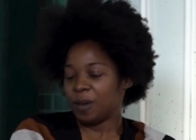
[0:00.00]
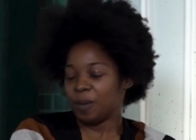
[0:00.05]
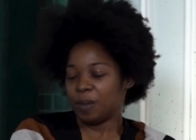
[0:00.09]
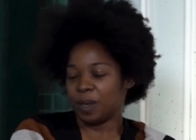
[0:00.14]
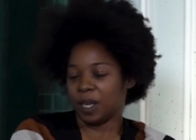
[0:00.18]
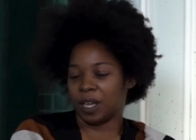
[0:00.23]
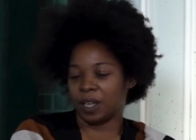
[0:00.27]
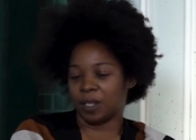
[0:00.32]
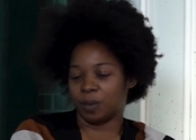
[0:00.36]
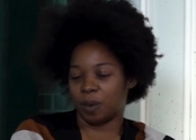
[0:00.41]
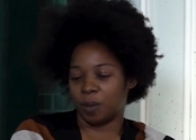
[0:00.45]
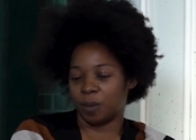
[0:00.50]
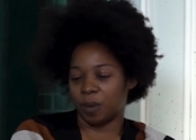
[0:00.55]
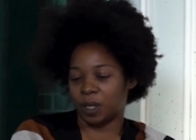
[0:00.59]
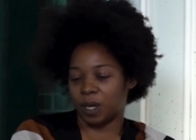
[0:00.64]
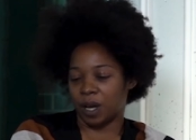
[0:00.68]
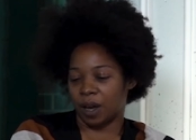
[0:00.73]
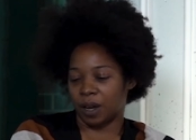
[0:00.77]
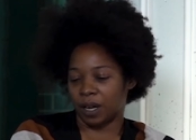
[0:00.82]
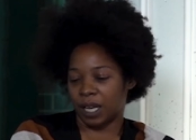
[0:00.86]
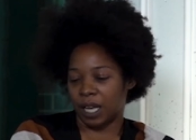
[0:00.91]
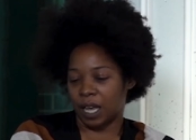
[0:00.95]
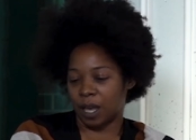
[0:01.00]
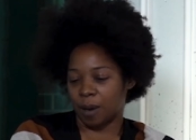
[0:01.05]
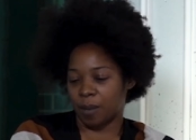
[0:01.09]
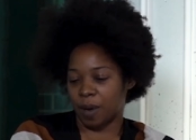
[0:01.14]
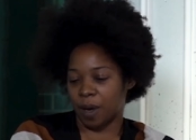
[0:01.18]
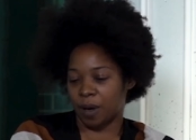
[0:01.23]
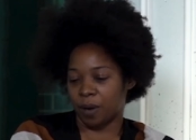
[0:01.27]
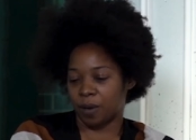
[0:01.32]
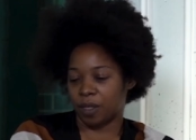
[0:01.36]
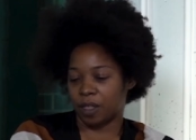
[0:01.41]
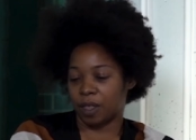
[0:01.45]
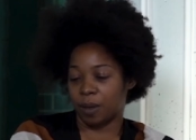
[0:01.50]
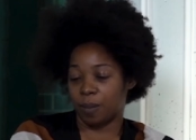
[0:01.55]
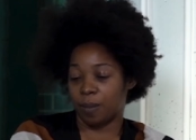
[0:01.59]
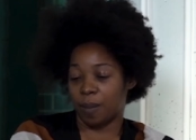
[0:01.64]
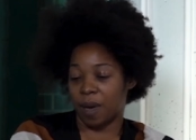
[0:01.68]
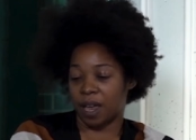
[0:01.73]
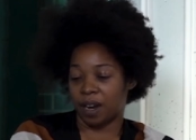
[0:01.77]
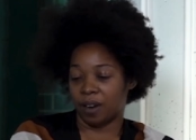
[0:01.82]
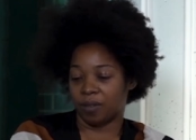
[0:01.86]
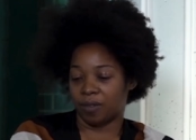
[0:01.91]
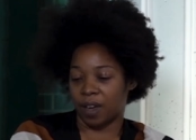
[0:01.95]
Because when we're talking about the
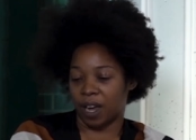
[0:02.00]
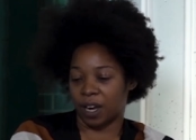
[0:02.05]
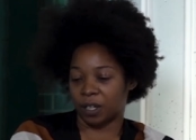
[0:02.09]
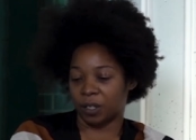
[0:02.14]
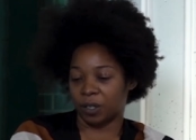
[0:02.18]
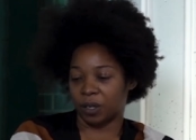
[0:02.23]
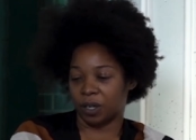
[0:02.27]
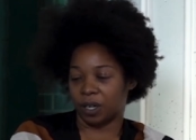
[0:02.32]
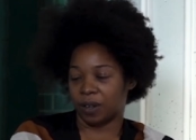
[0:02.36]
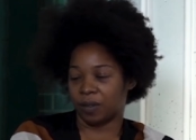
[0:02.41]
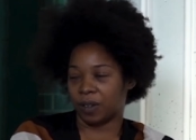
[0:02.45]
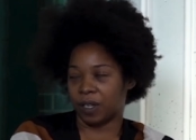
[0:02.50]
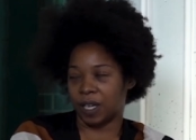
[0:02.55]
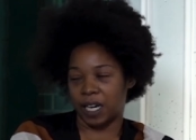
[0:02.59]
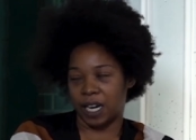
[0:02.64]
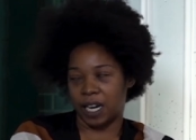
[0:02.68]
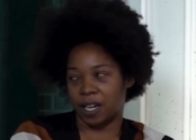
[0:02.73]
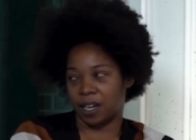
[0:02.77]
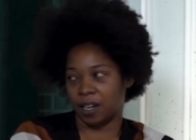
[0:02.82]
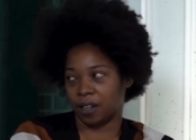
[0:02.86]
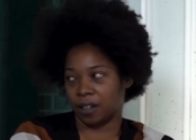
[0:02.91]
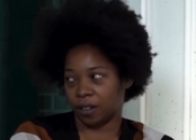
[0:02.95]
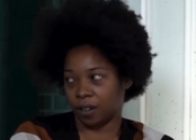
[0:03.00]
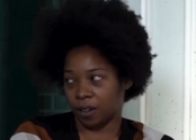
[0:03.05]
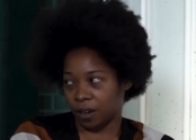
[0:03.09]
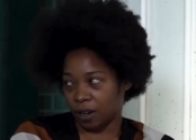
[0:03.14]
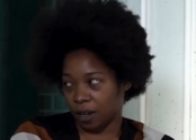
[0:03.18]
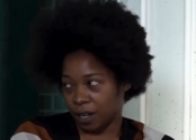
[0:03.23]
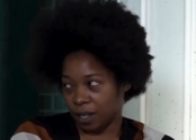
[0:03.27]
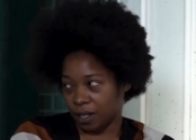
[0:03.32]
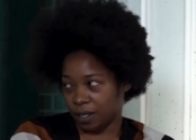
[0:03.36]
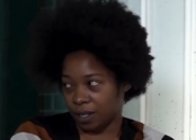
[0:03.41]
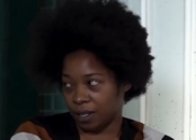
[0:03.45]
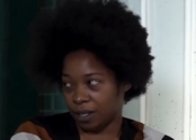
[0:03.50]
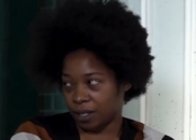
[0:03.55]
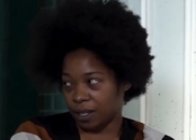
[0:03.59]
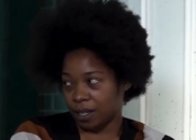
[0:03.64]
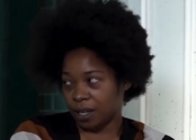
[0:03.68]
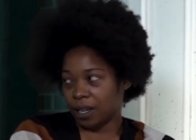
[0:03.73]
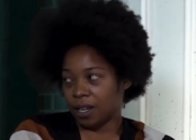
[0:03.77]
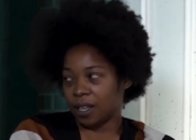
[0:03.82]
manufacturing of Canadian goods,